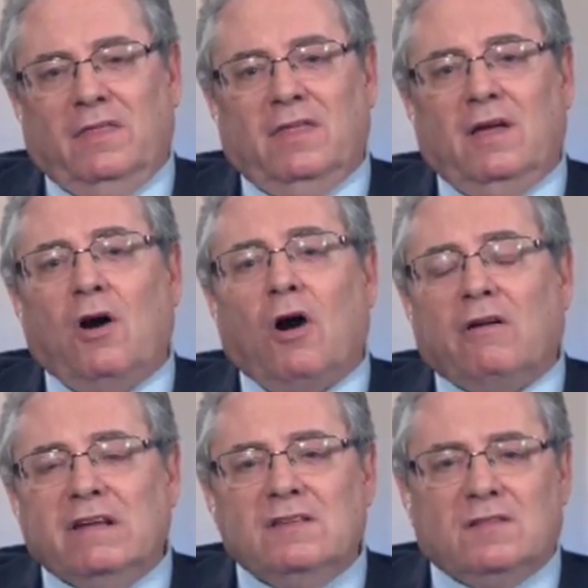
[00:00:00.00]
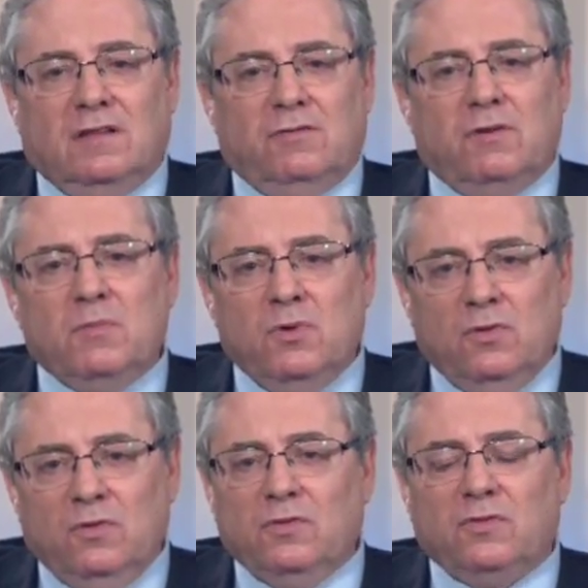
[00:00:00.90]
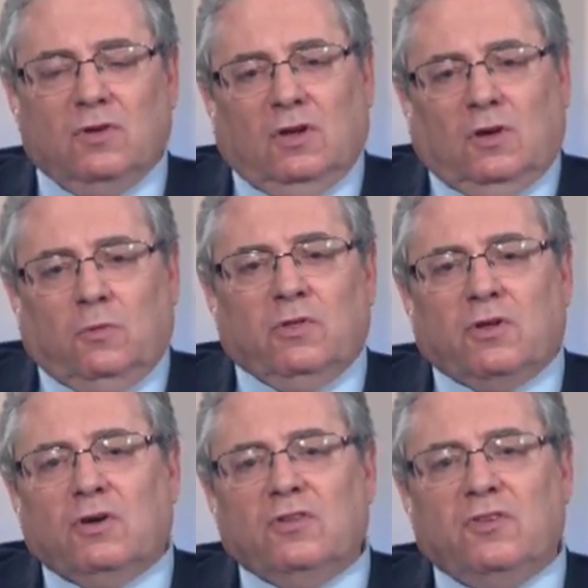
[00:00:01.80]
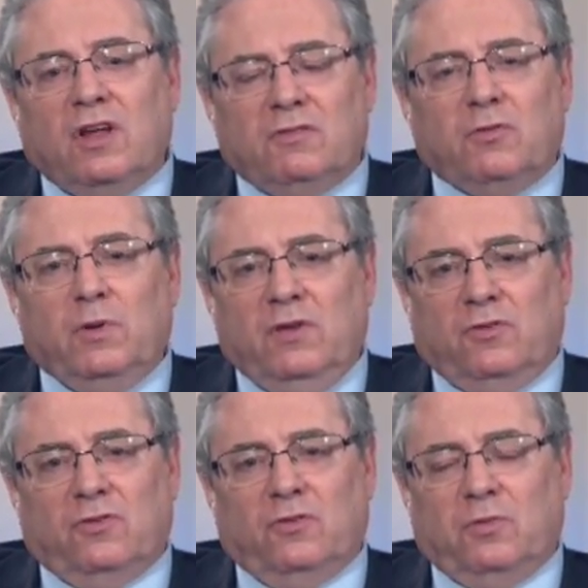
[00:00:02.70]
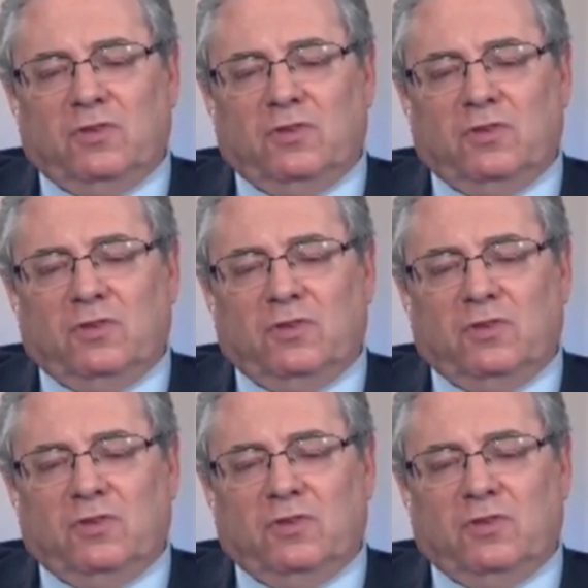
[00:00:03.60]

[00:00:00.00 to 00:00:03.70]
and they are easily removed with a good set of tweezers.